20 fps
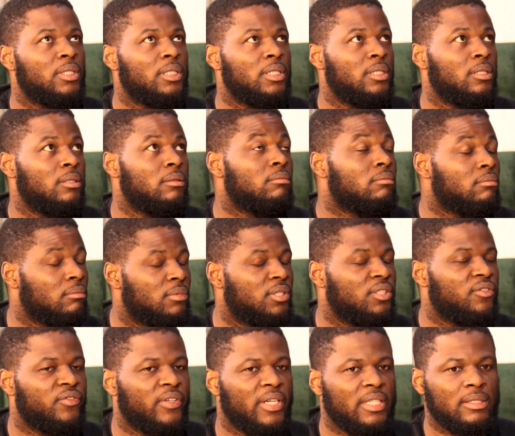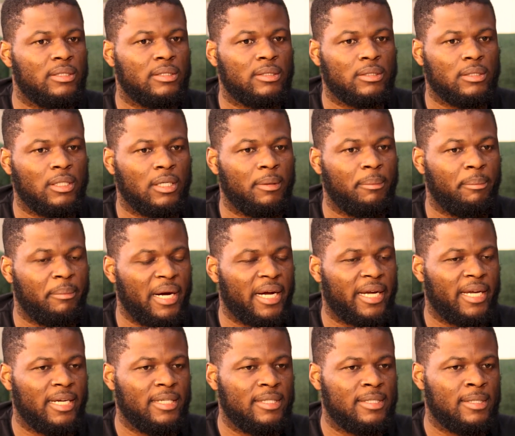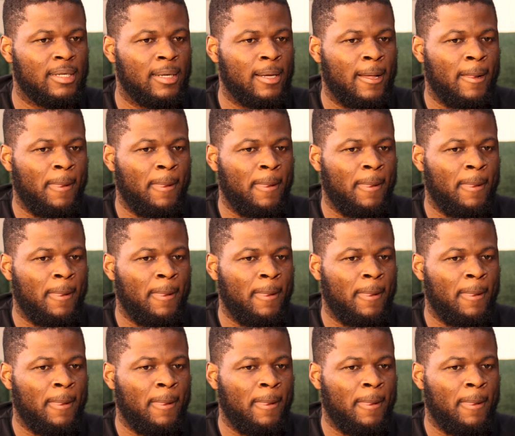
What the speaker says: in different markets.